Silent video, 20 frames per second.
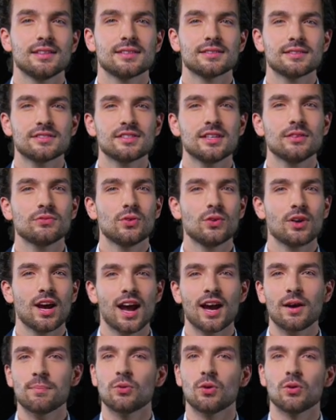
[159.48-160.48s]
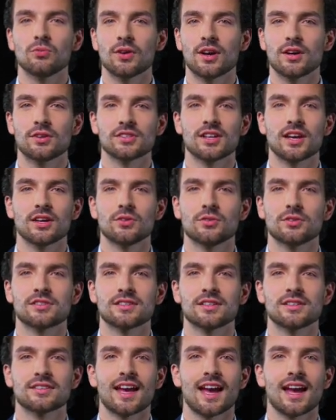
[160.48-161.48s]
Several high-profile
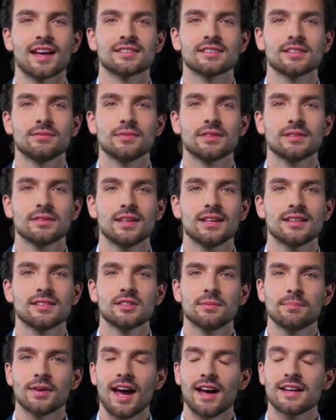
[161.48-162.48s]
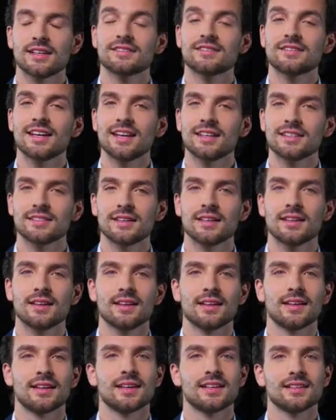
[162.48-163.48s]
terrorist attacks have been linked to Pakistan,
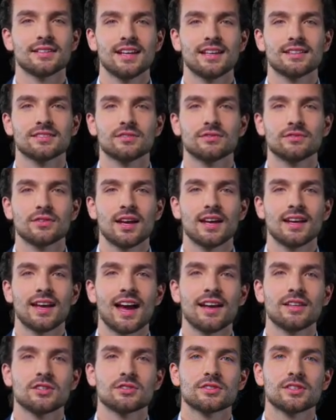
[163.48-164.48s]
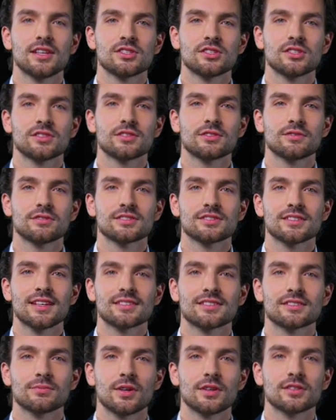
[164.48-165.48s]
intensifying accusations of
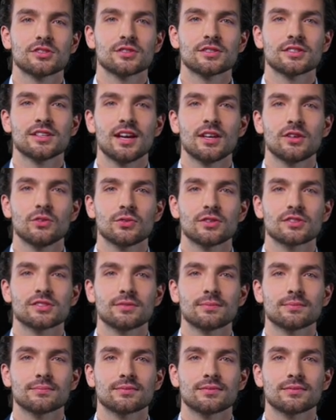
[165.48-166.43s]
state-sponsored terrorism.